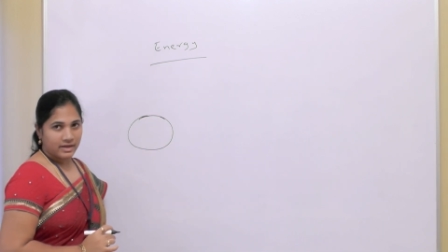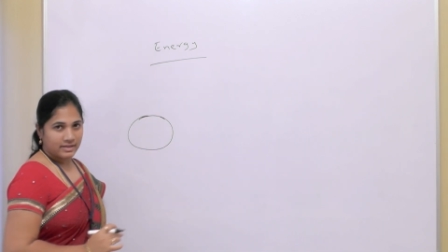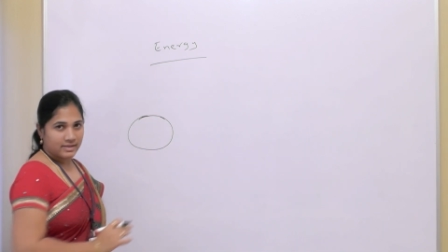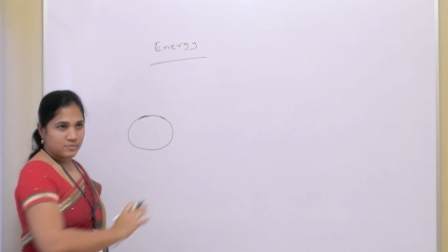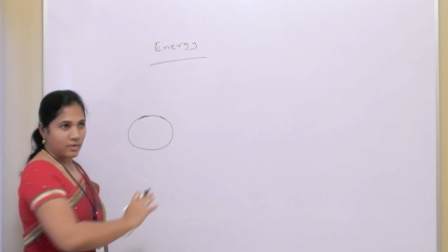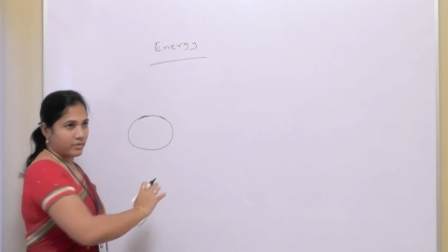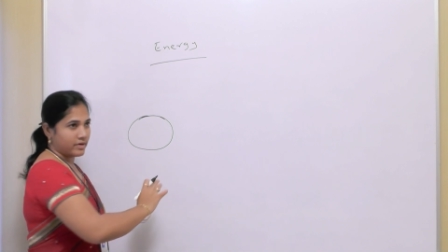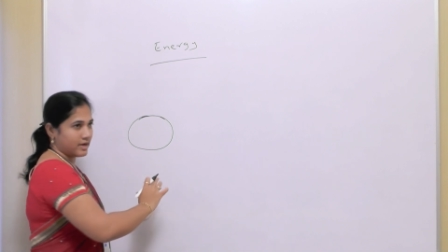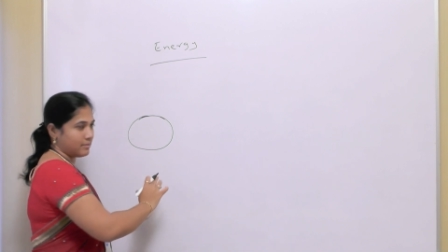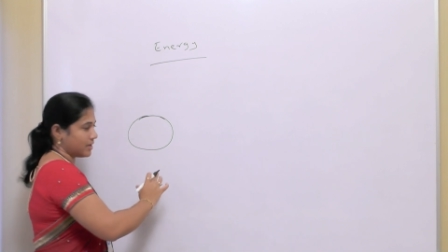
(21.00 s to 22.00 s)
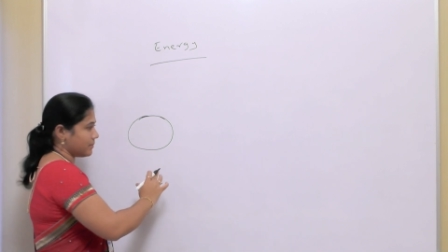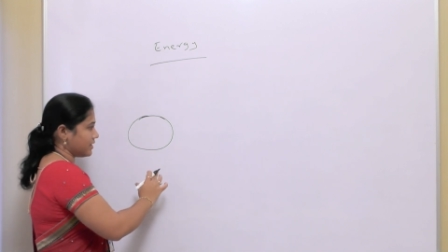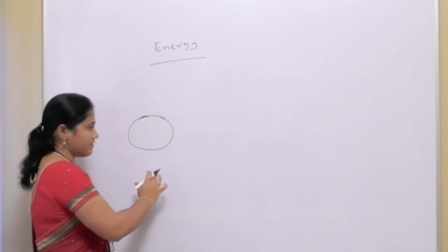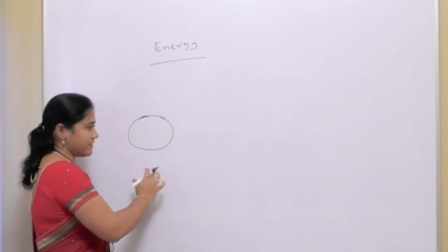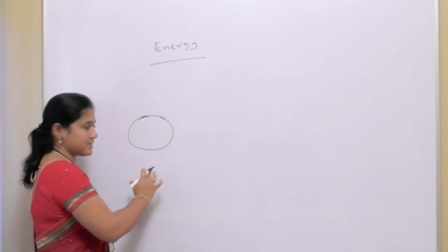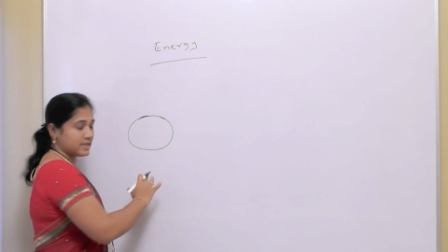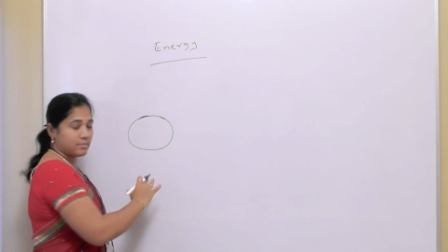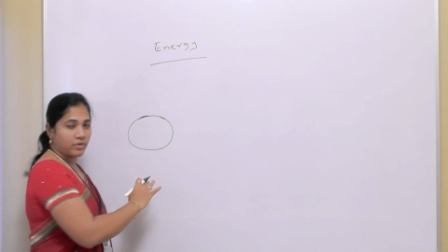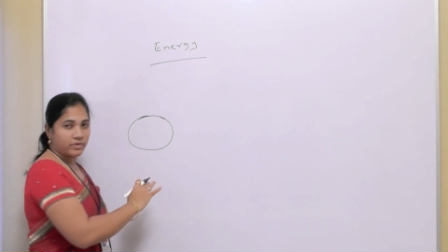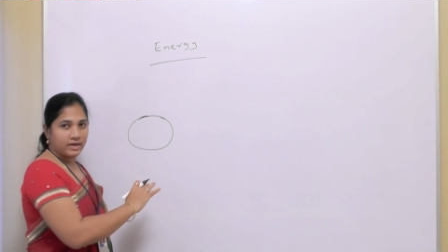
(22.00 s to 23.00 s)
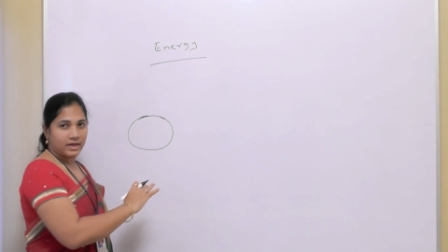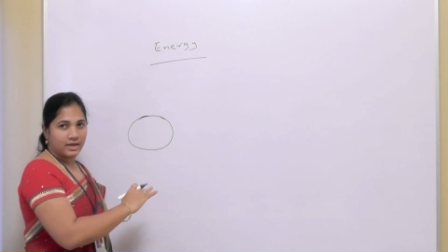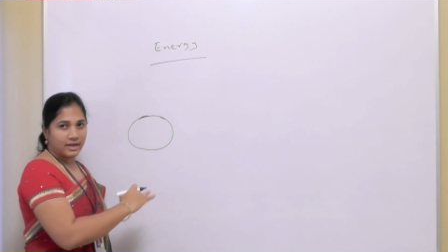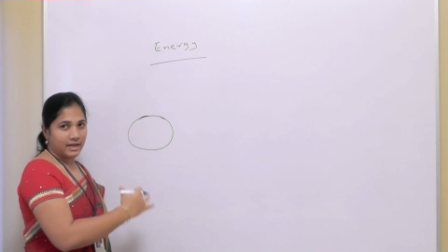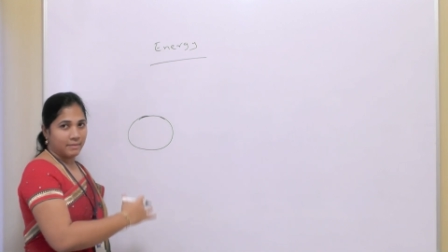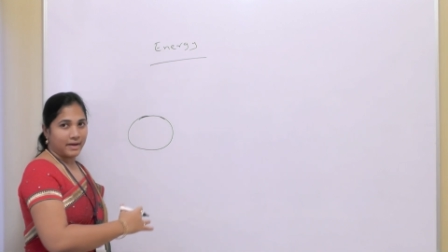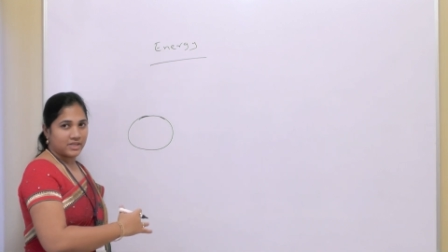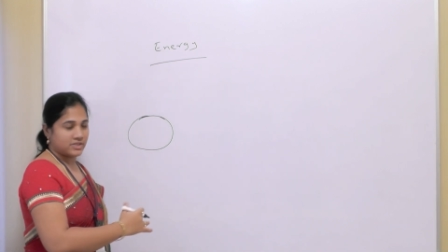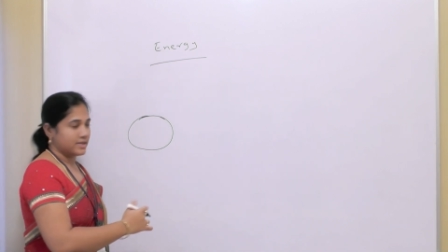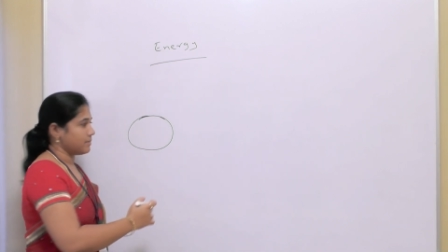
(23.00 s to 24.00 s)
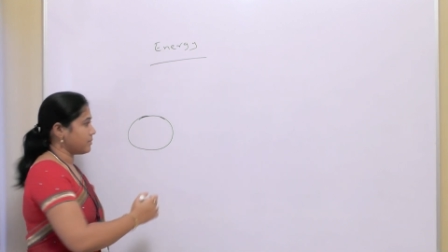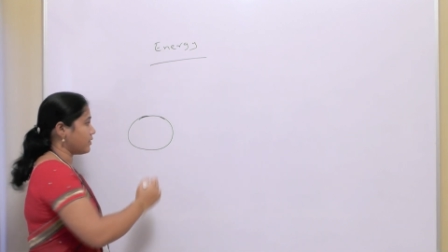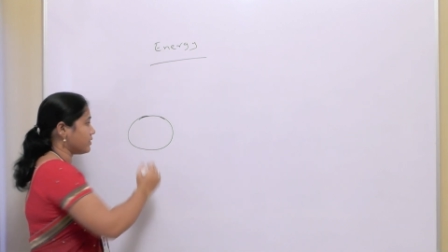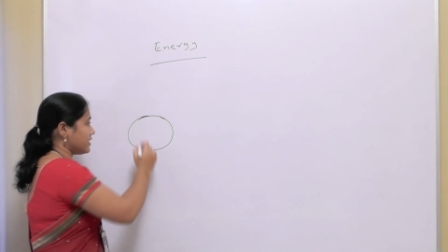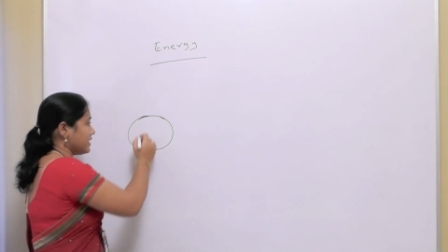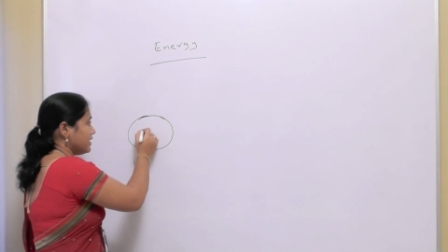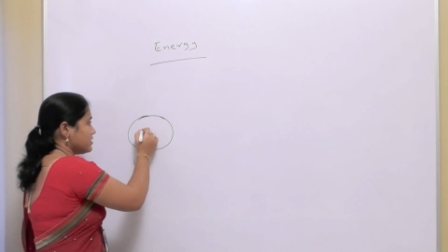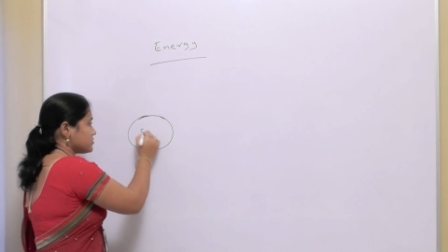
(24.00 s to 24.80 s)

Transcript: This boundary may be a fixed boundary or an imaginary boundary.